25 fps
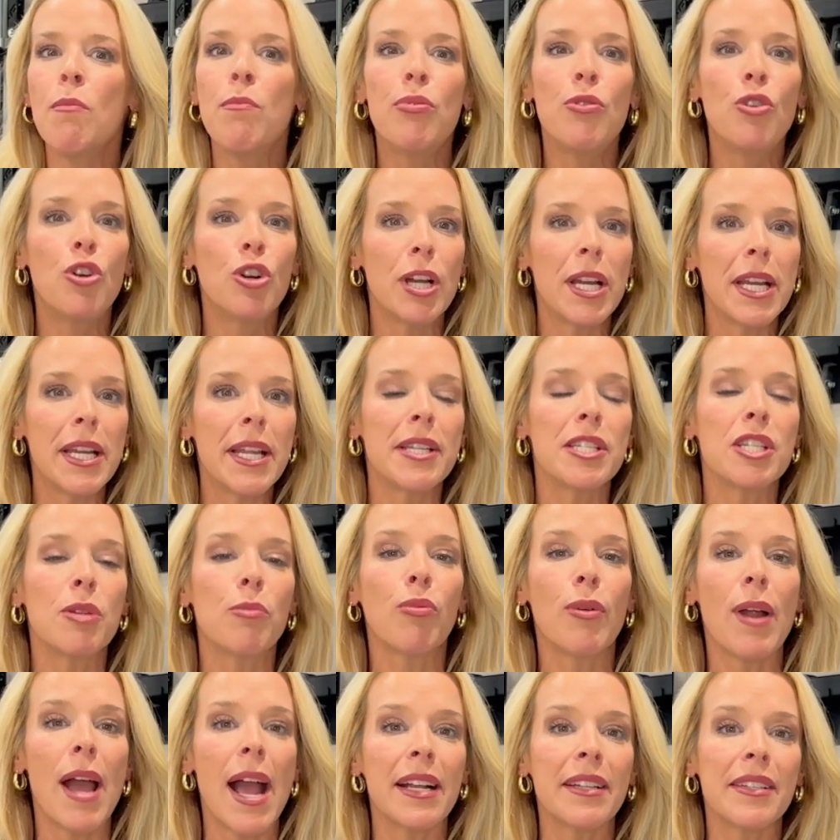putting into
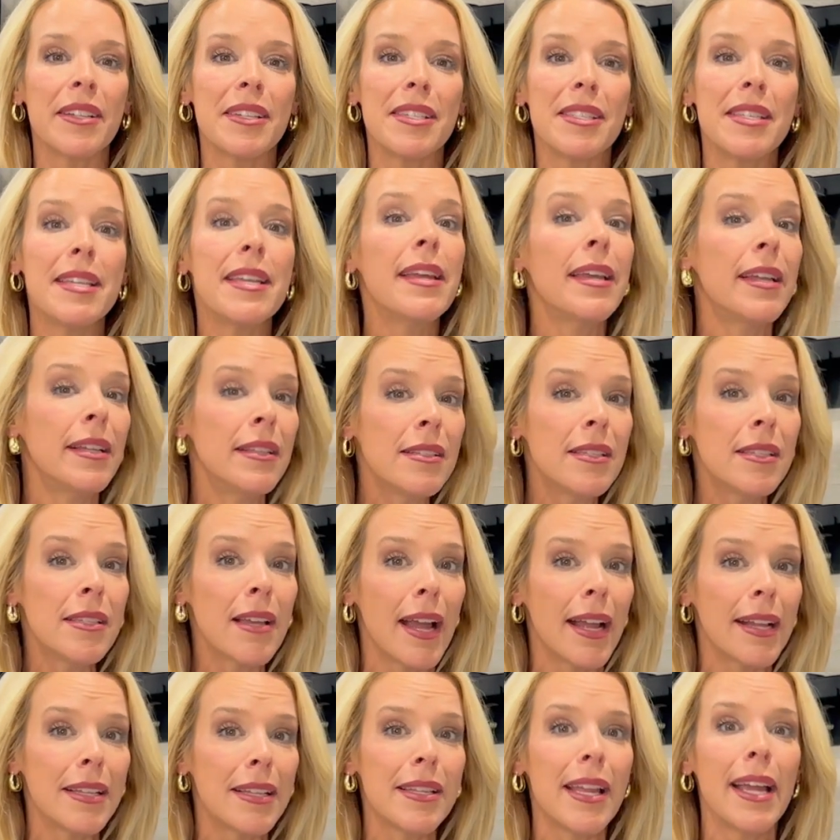practice the
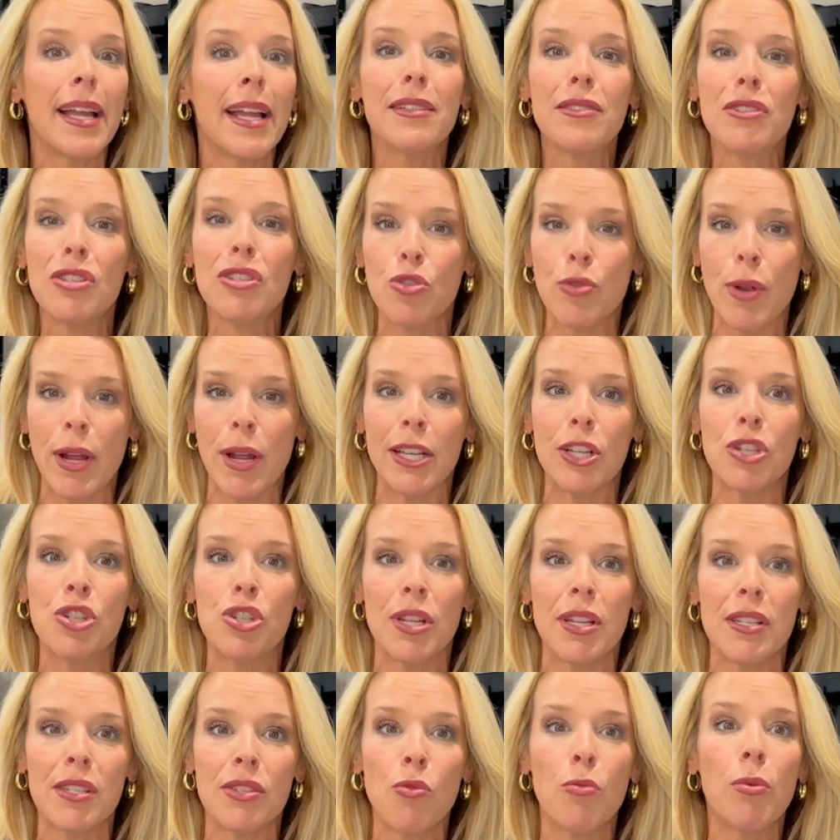insights and
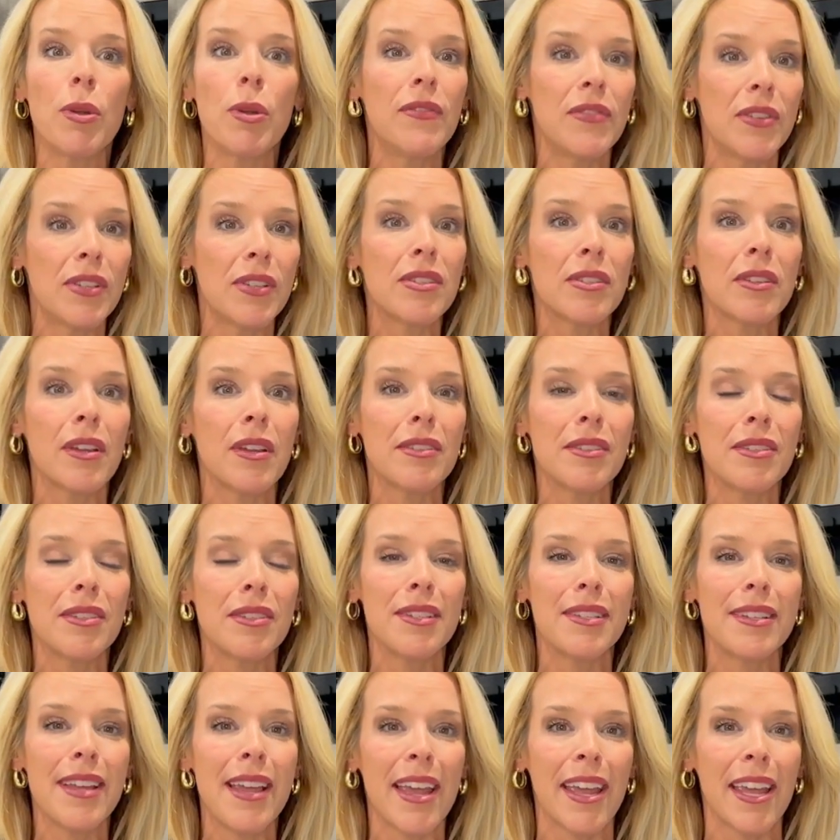strategies we've discussed
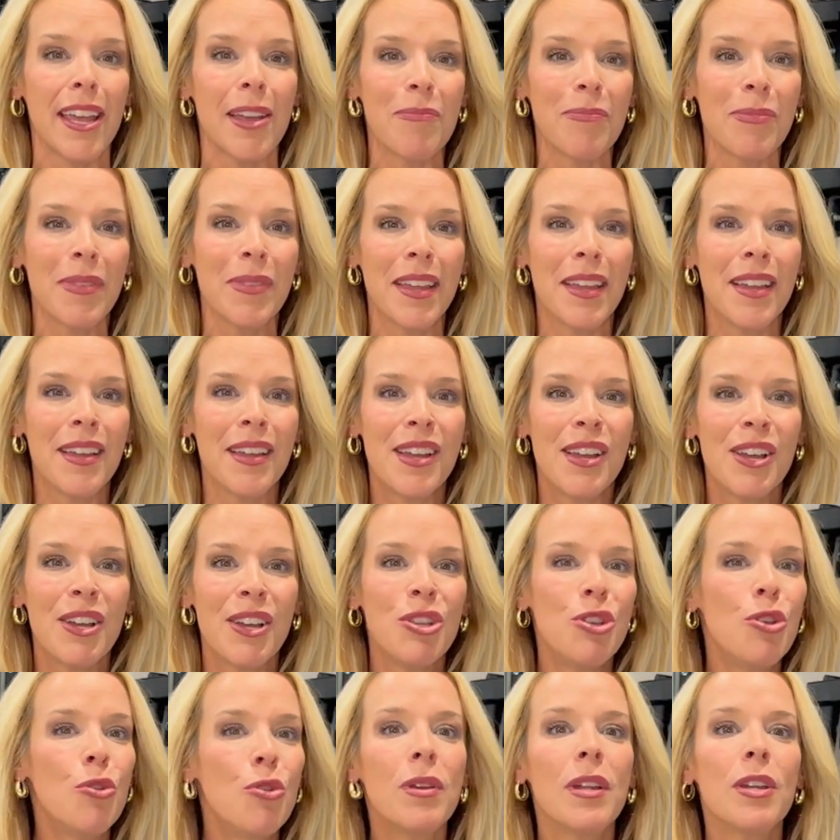today
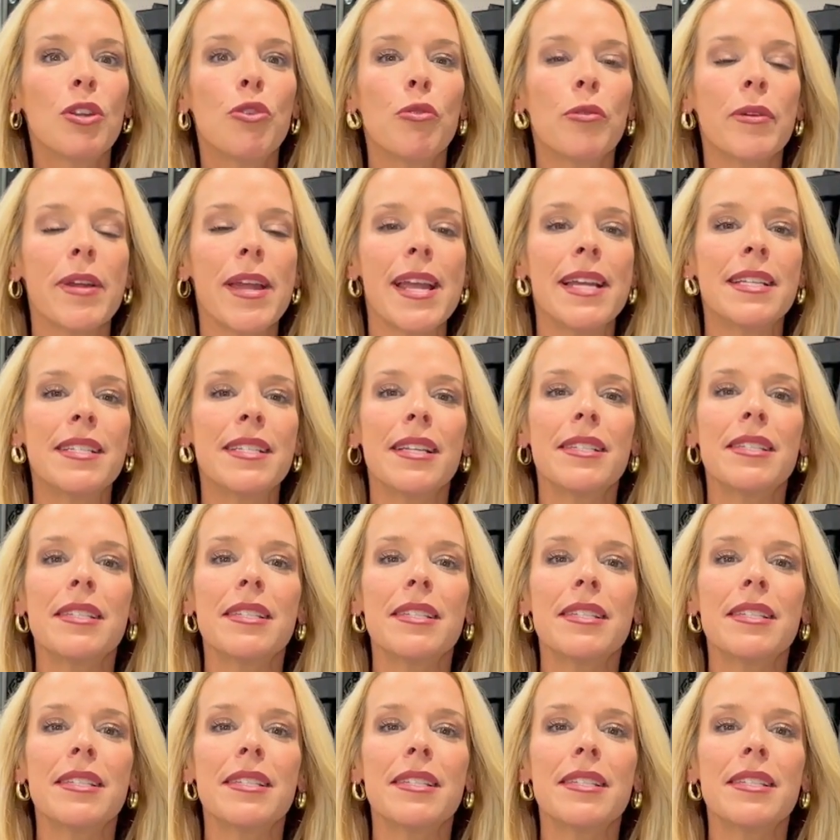you can create a